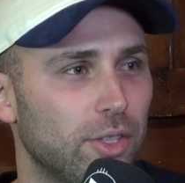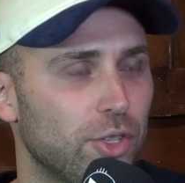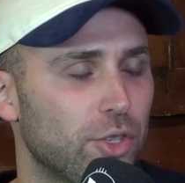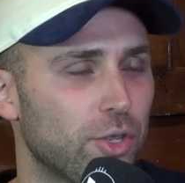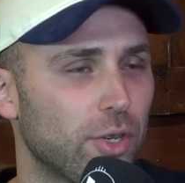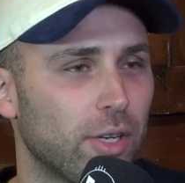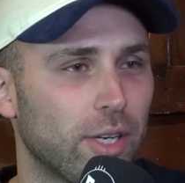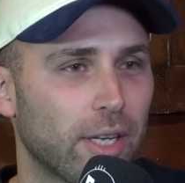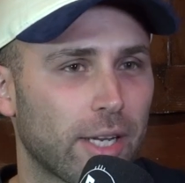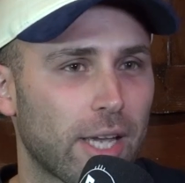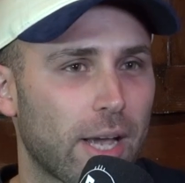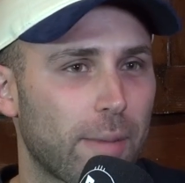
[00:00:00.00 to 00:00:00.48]
and you're
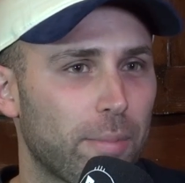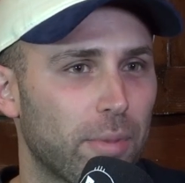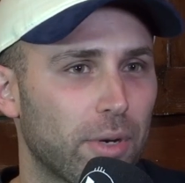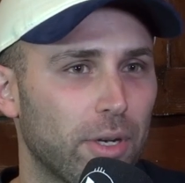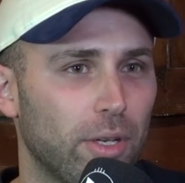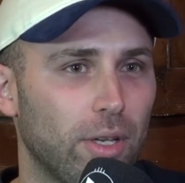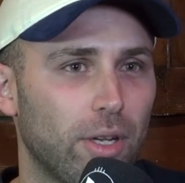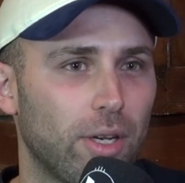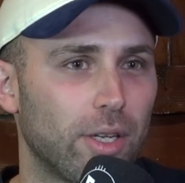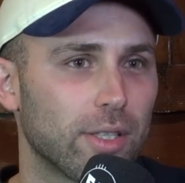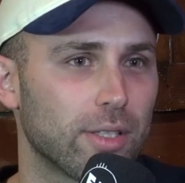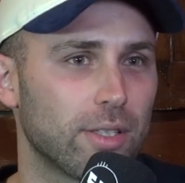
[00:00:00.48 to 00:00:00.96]
trying to
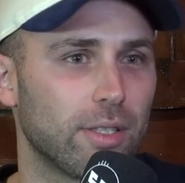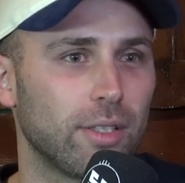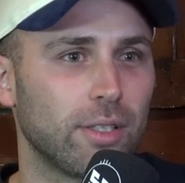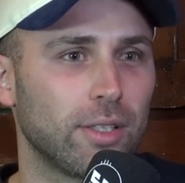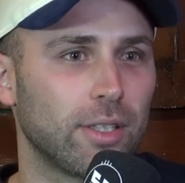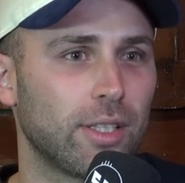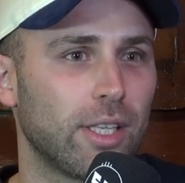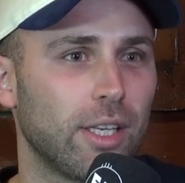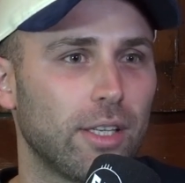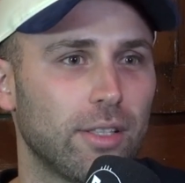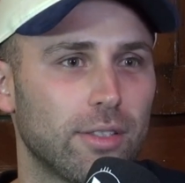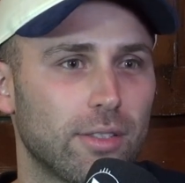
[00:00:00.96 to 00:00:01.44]
capitalise
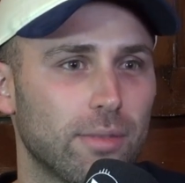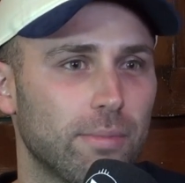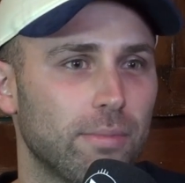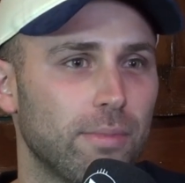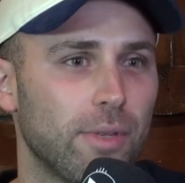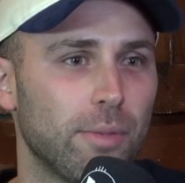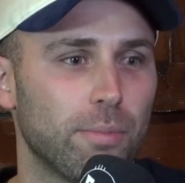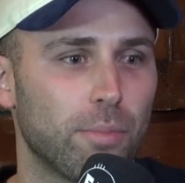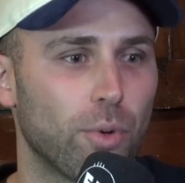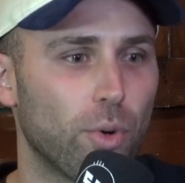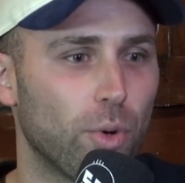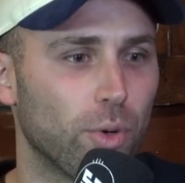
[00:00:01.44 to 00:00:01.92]
and kick
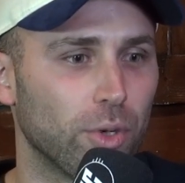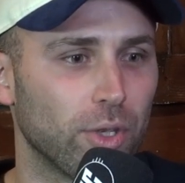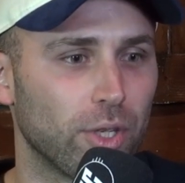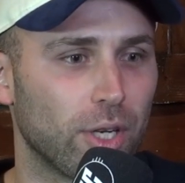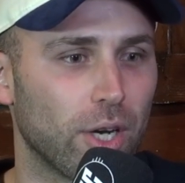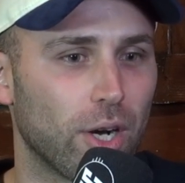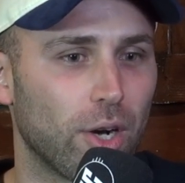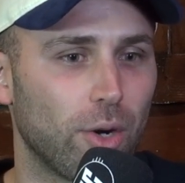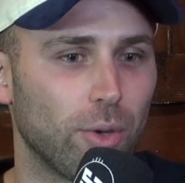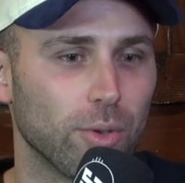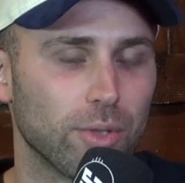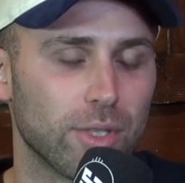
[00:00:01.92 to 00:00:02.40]
some
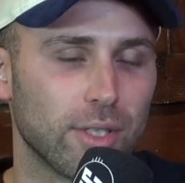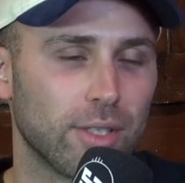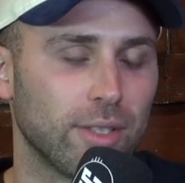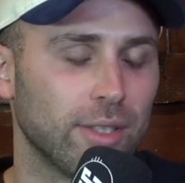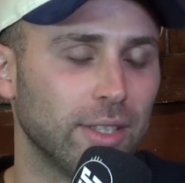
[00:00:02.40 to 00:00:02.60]
important goals.